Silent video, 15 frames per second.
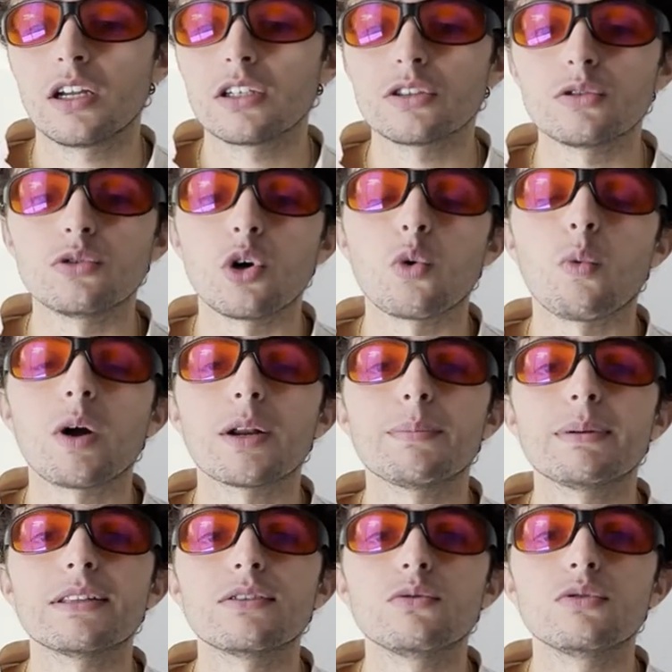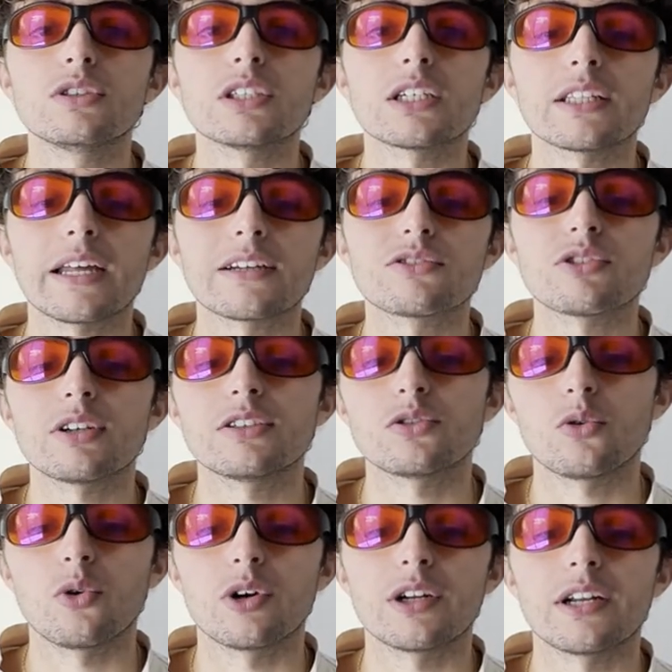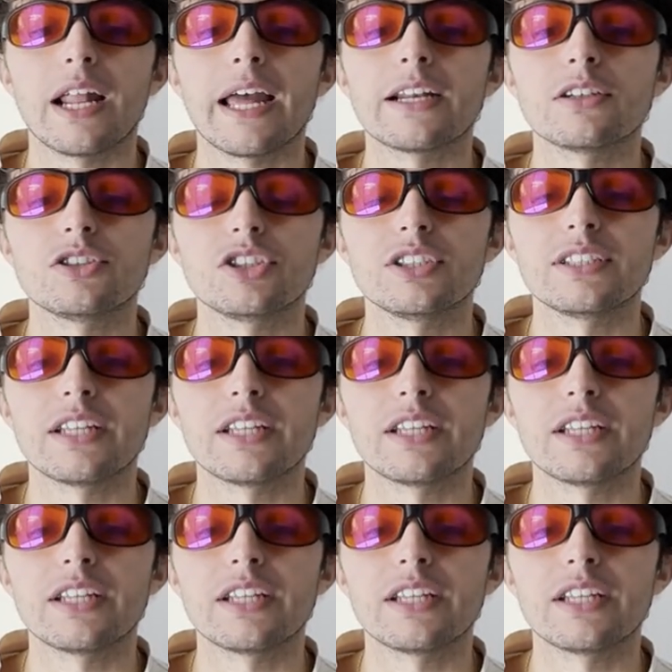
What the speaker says: You don't want to be losing electrons or in an energy